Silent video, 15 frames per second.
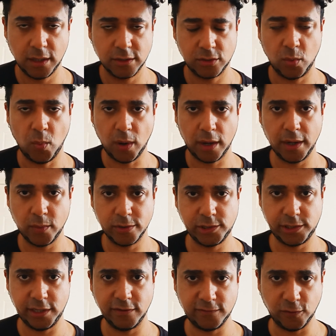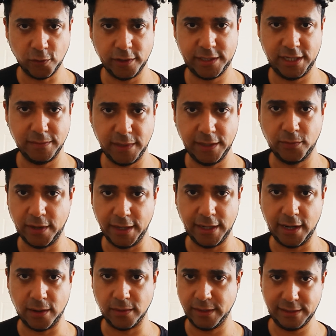So why was she avoiding me right
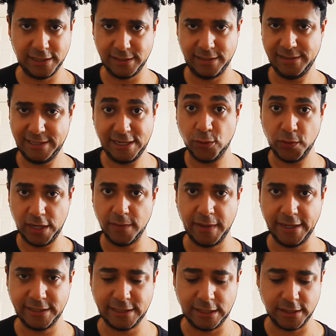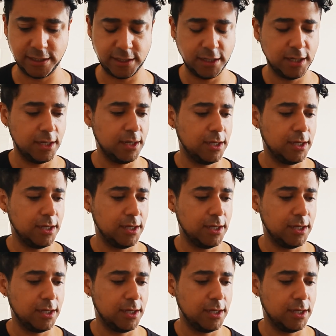now? It didn't really make sense.